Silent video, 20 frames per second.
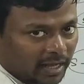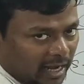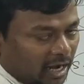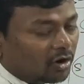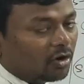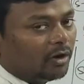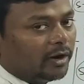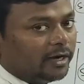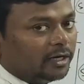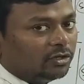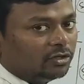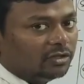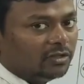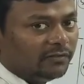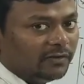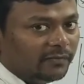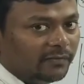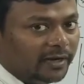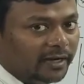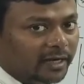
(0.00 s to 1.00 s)
according to the
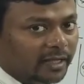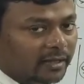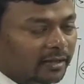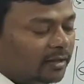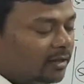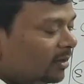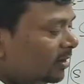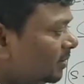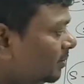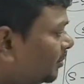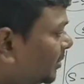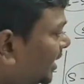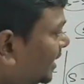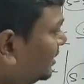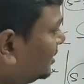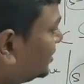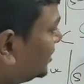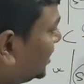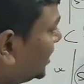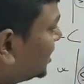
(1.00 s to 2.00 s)
VBT,
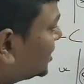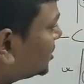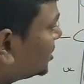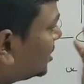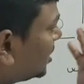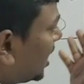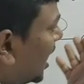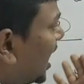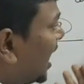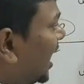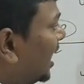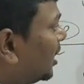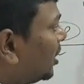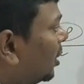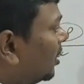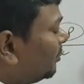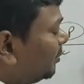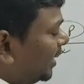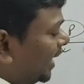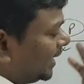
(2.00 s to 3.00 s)
but these
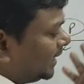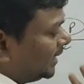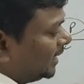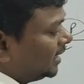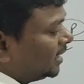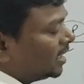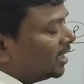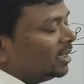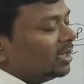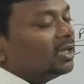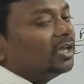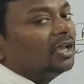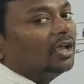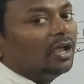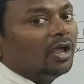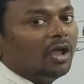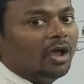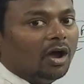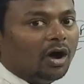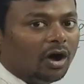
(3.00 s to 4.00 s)
are practically
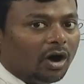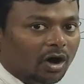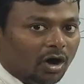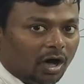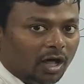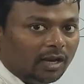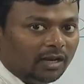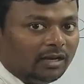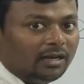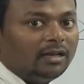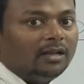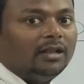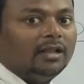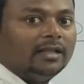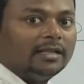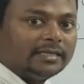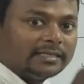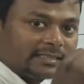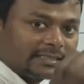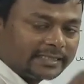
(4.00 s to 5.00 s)
all
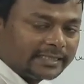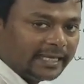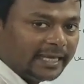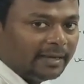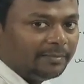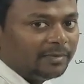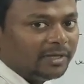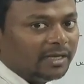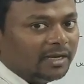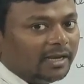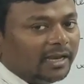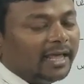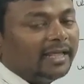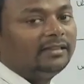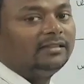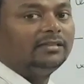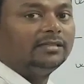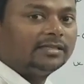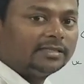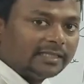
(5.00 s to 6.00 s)
same in
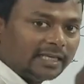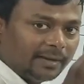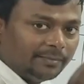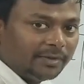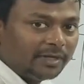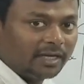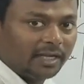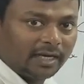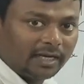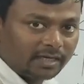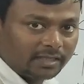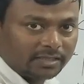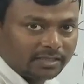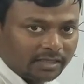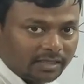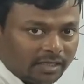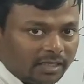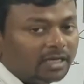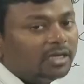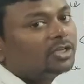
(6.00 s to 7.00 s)
length, same in
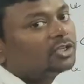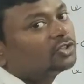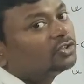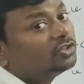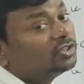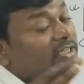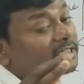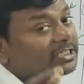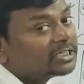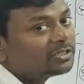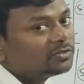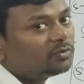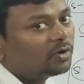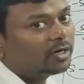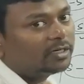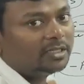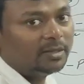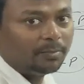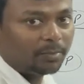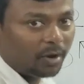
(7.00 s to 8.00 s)
energy. So this is
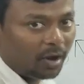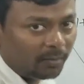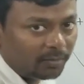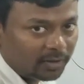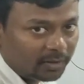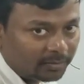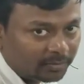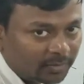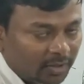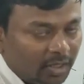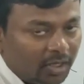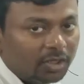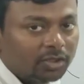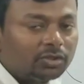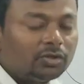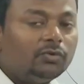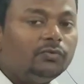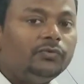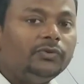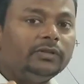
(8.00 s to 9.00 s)
what the problem.
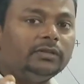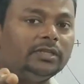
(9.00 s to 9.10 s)
So